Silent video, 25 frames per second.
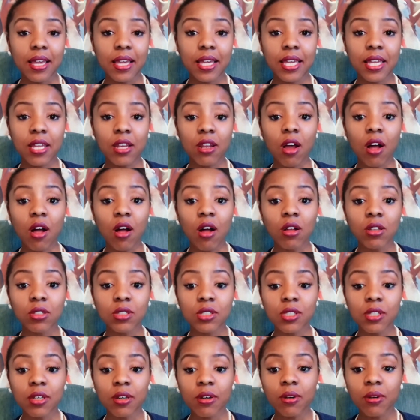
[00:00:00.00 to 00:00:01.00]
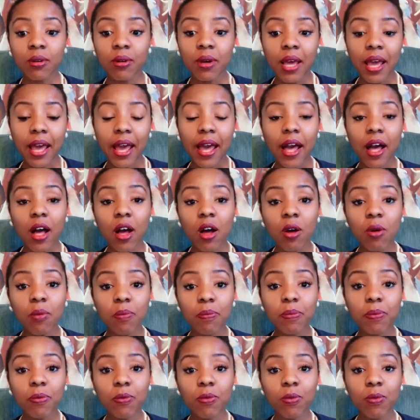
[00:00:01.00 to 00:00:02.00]
It can also
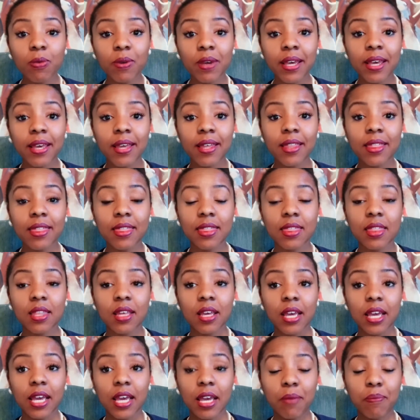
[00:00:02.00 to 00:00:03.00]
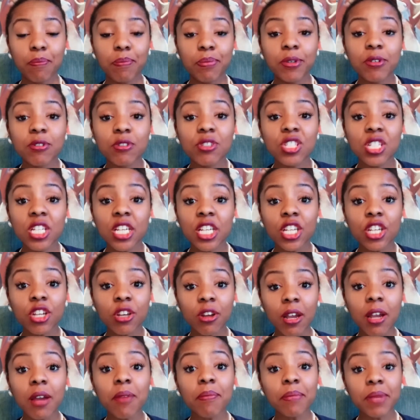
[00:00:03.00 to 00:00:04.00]
help with boosting
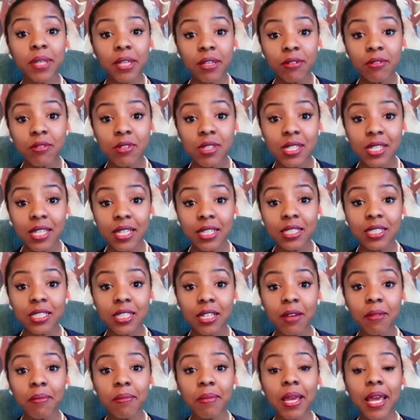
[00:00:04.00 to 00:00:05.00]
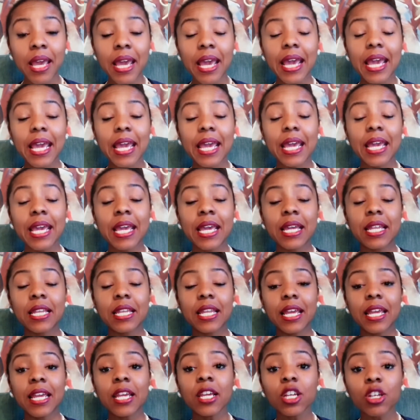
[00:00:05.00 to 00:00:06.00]
your immune system.
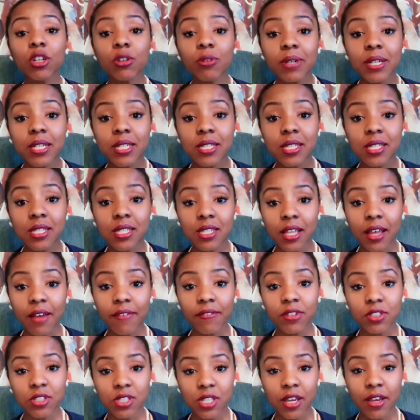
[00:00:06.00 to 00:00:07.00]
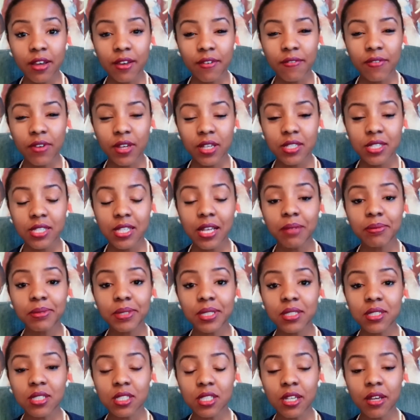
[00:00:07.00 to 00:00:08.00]
It increases levels of a
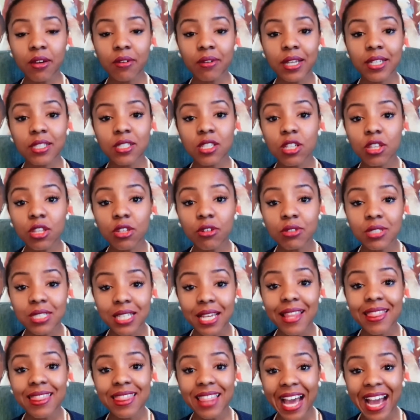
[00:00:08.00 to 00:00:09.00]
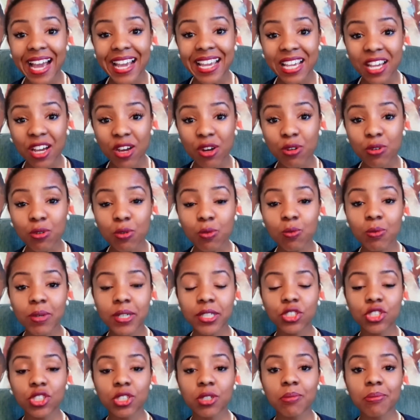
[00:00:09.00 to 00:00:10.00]
substance known as glutathione,
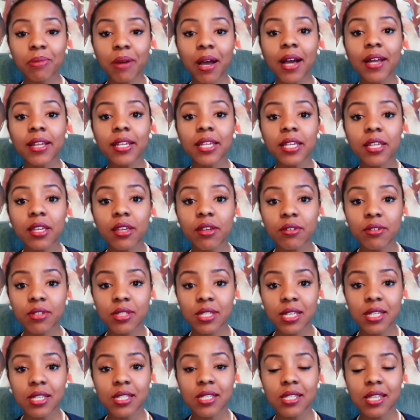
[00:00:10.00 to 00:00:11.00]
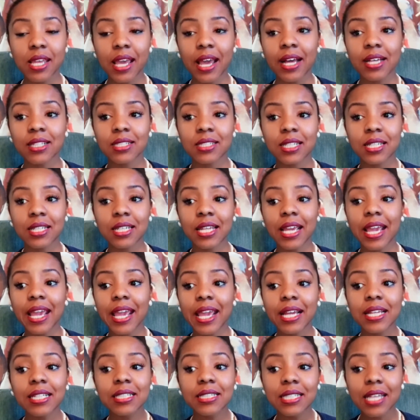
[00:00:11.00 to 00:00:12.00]
which your body uses as an
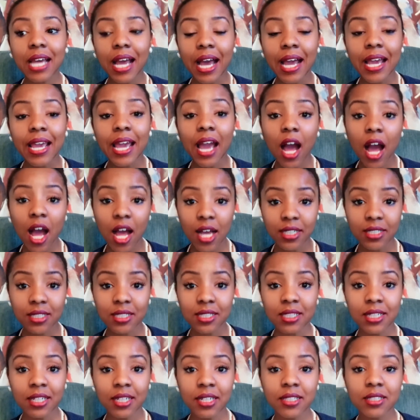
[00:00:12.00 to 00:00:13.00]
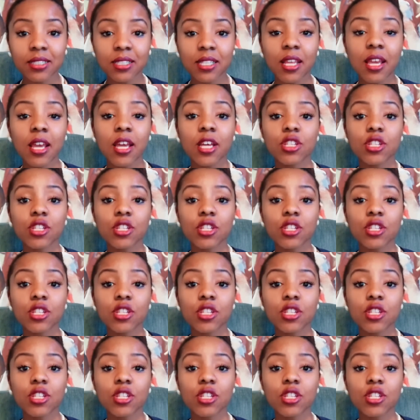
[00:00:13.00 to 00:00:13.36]
antioxidant.